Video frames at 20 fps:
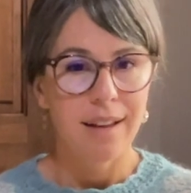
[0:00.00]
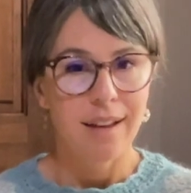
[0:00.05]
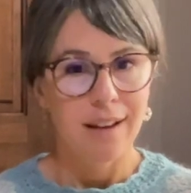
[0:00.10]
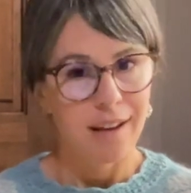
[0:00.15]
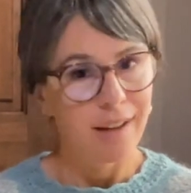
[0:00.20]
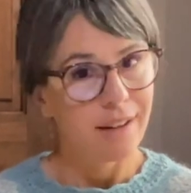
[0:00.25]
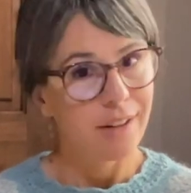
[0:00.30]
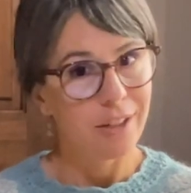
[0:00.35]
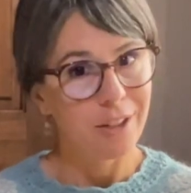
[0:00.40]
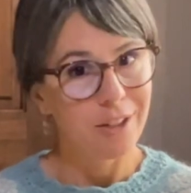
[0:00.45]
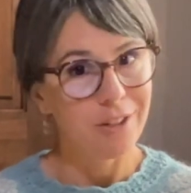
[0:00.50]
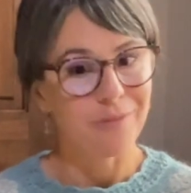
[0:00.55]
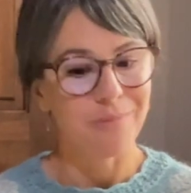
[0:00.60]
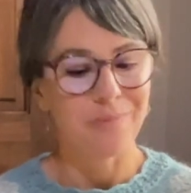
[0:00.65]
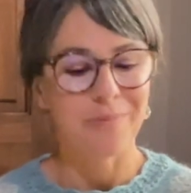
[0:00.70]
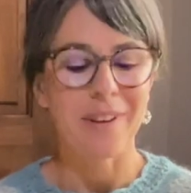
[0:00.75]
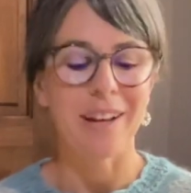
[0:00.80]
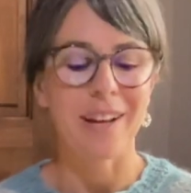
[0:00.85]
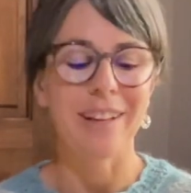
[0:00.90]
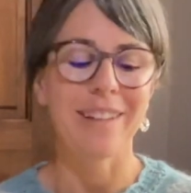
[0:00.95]
I don't know.
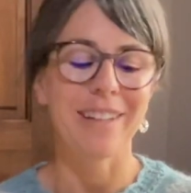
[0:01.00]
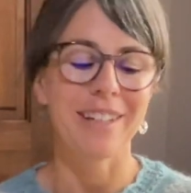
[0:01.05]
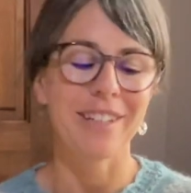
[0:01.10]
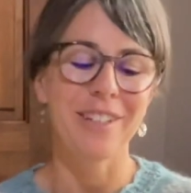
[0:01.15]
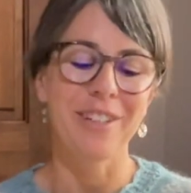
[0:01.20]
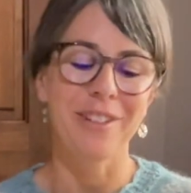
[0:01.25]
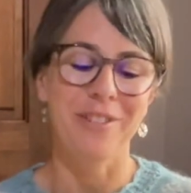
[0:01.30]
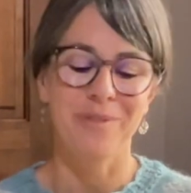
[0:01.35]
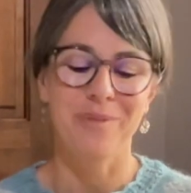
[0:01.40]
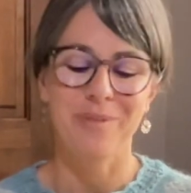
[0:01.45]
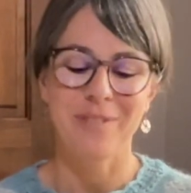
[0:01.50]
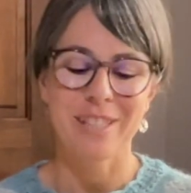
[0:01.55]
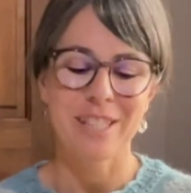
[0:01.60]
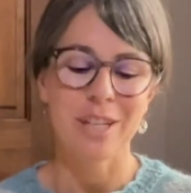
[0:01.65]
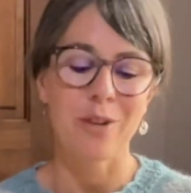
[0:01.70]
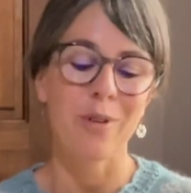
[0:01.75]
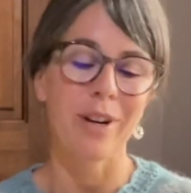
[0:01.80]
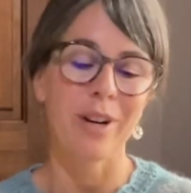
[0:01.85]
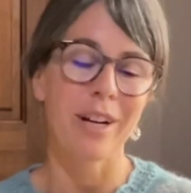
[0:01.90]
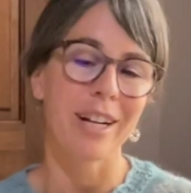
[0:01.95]
I'll let you know.
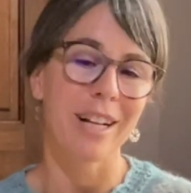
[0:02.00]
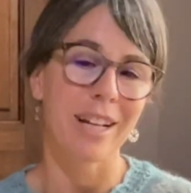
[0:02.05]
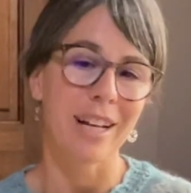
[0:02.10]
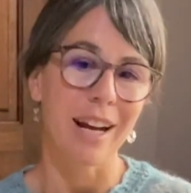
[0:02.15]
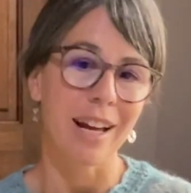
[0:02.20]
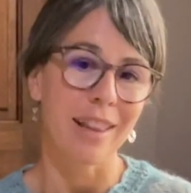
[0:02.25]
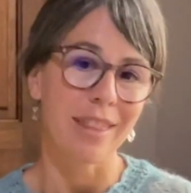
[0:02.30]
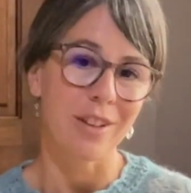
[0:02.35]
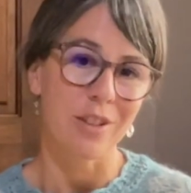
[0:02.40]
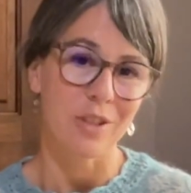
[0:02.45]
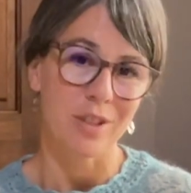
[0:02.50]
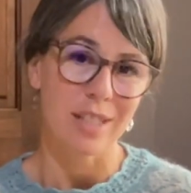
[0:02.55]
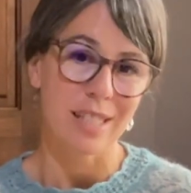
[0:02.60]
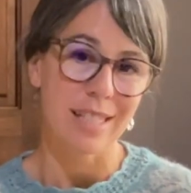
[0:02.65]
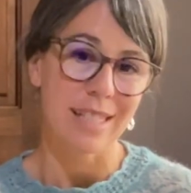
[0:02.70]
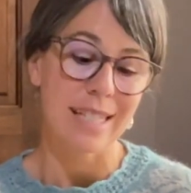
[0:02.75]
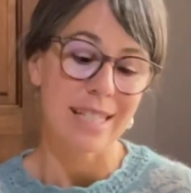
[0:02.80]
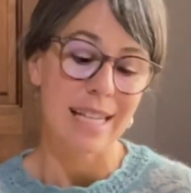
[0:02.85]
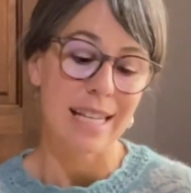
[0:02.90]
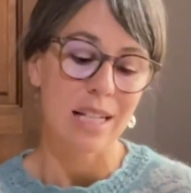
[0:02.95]
So we're going to cut those
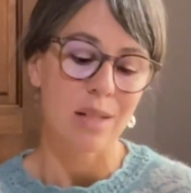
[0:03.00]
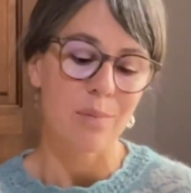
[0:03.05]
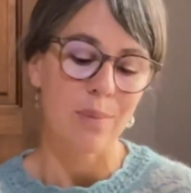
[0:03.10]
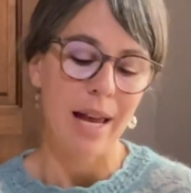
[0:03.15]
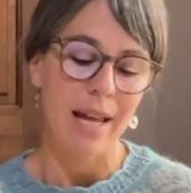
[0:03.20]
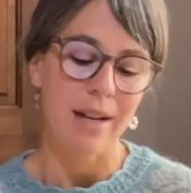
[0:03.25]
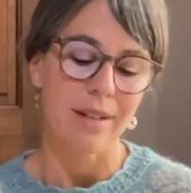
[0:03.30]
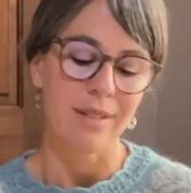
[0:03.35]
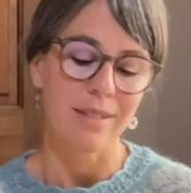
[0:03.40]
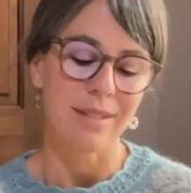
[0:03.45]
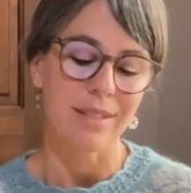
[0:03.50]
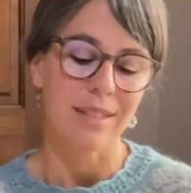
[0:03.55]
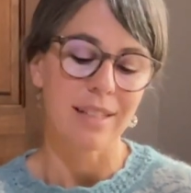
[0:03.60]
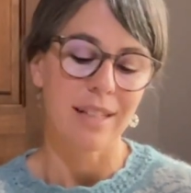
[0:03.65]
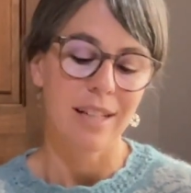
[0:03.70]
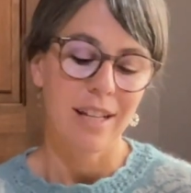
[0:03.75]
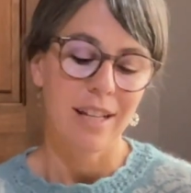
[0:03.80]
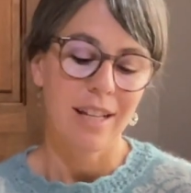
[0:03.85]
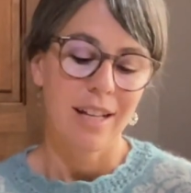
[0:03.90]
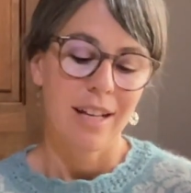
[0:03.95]
steeked panels
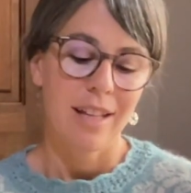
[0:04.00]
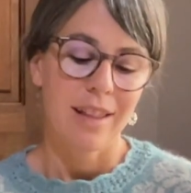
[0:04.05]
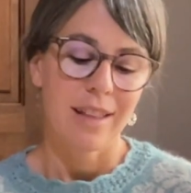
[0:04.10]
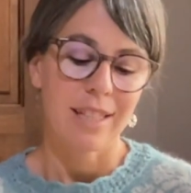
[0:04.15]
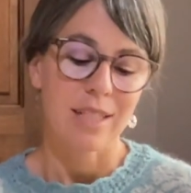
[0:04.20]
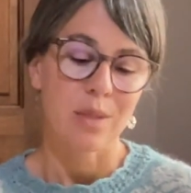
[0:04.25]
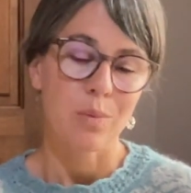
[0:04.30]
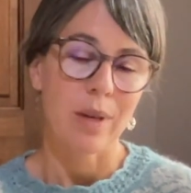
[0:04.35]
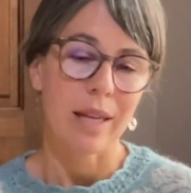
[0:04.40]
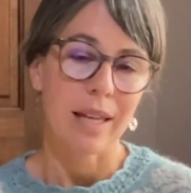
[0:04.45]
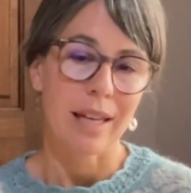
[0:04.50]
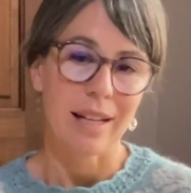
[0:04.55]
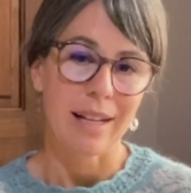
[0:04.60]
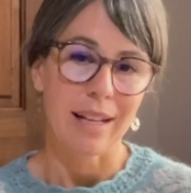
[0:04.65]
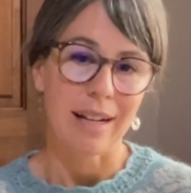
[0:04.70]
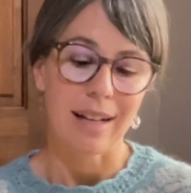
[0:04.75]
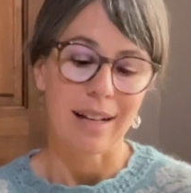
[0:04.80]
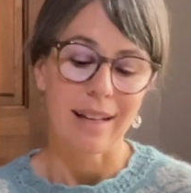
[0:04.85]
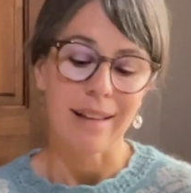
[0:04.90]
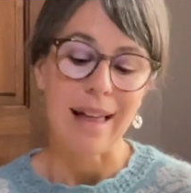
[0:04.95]
this weekend
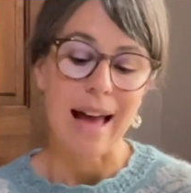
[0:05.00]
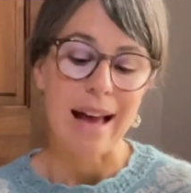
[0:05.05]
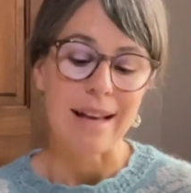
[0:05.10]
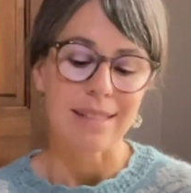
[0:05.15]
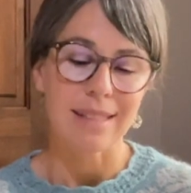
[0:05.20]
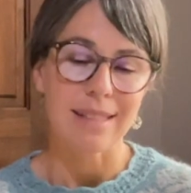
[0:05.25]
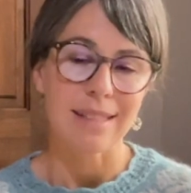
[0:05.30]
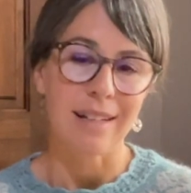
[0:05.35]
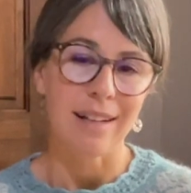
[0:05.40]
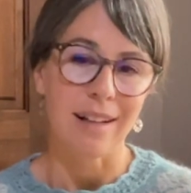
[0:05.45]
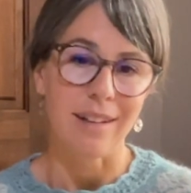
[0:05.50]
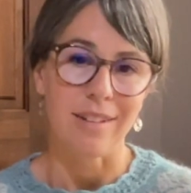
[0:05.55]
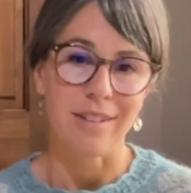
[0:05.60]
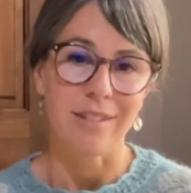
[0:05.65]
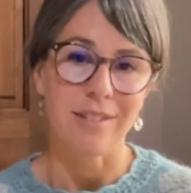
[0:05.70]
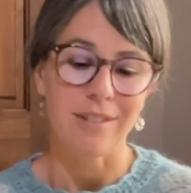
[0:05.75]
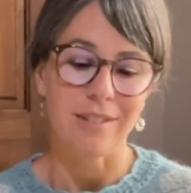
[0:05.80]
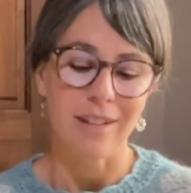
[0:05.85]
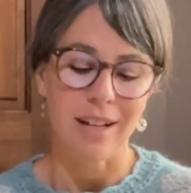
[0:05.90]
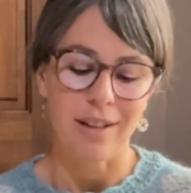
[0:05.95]
at a class, and
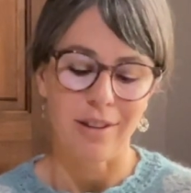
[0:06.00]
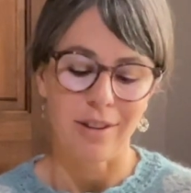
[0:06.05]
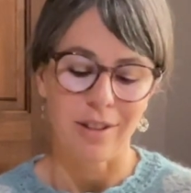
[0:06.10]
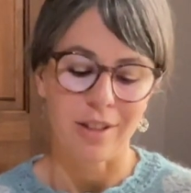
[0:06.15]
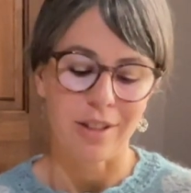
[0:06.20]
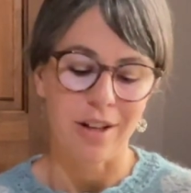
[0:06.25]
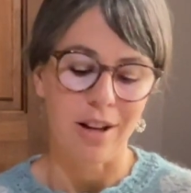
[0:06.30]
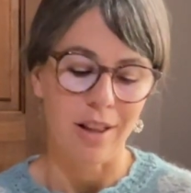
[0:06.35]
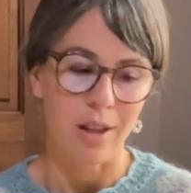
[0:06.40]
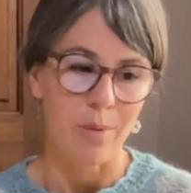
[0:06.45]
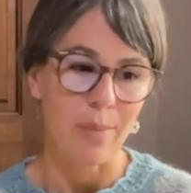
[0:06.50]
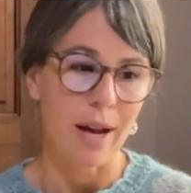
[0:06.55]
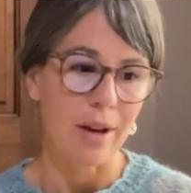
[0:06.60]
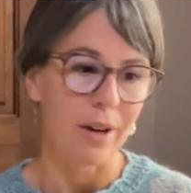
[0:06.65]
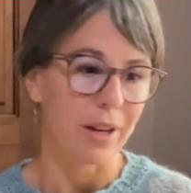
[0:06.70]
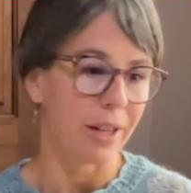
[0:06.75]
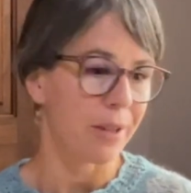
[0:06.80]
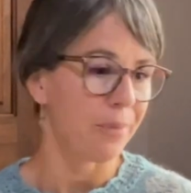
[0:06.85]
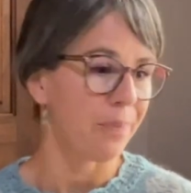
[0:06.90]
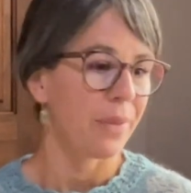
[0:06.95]
I'll learn all about
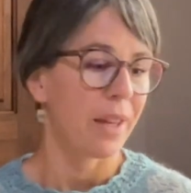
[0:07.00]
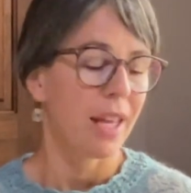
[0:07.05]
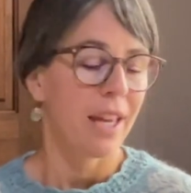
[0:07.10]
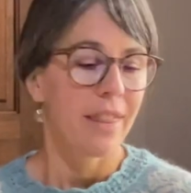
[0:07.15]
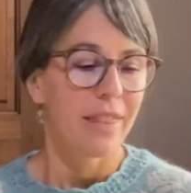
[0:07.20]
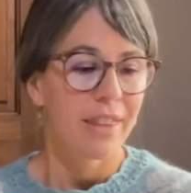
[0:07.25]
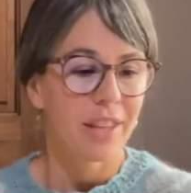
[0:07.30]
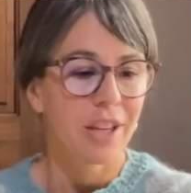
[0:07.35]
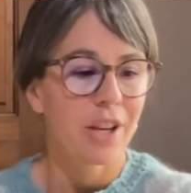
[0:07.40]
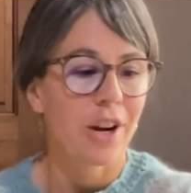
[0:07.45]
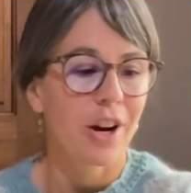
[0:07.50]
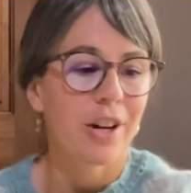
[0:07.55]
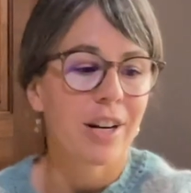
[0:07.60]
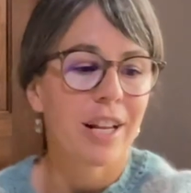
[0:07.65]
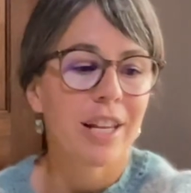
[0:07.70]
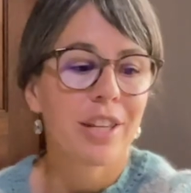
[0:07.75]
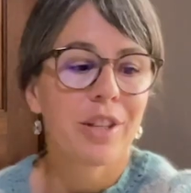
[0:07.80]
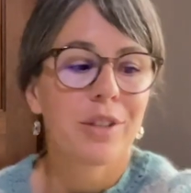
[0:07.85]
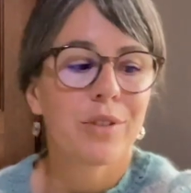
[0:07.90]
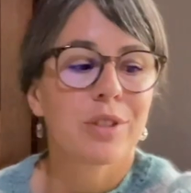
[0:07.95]
it. The yarn I
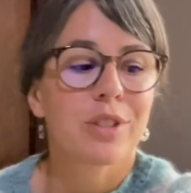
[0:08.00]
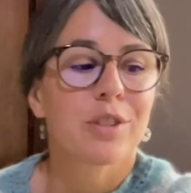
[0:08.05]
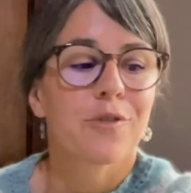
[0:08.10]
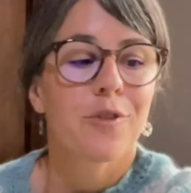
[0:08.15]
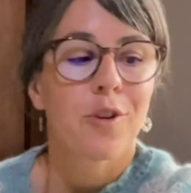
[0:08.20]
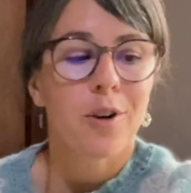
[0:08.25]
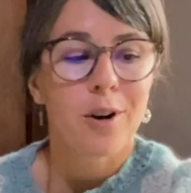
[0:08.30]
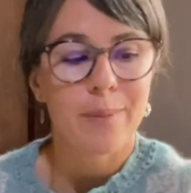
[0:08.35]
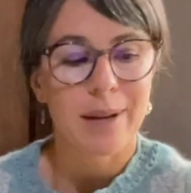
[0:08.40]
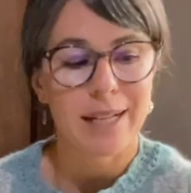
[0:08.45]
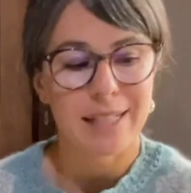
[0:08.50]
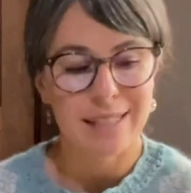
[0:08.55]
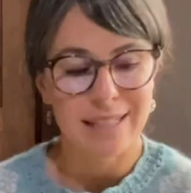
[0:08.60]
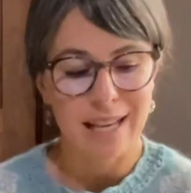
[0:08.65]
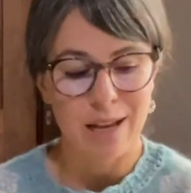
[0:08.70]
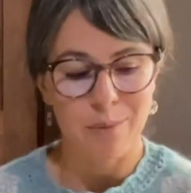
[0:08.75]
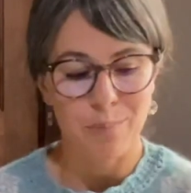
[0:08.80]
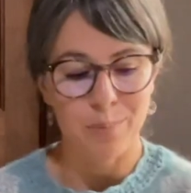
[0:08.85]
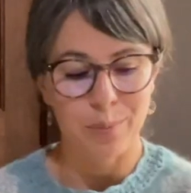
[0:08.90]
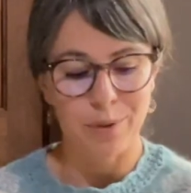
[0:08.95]
used for my
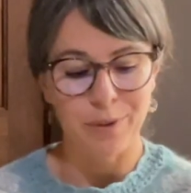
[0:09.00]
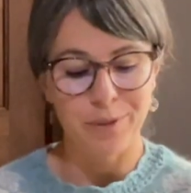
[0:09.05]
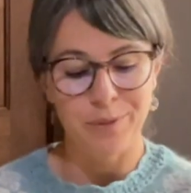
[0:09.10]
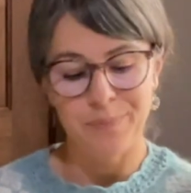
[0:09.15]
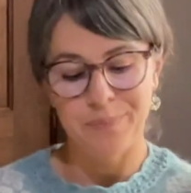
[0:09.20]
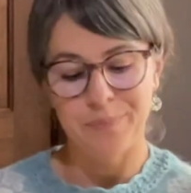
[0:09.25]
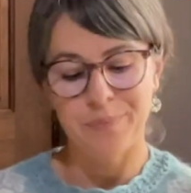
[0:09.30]
sample